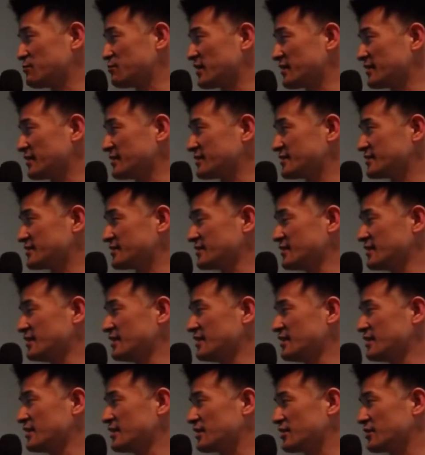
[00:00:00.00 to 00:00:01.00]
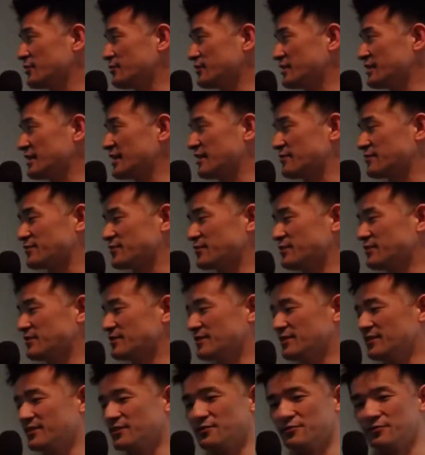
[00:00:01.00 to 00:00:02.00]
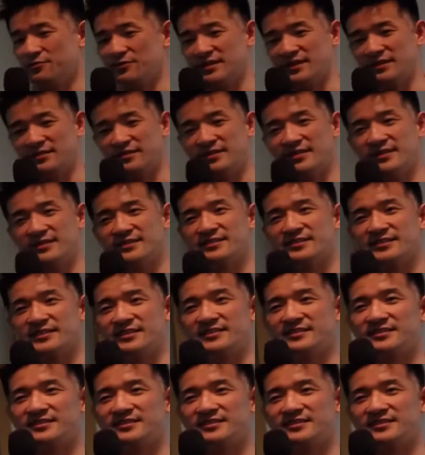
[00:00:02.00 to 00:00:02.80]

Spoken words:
But you don't really have to read this.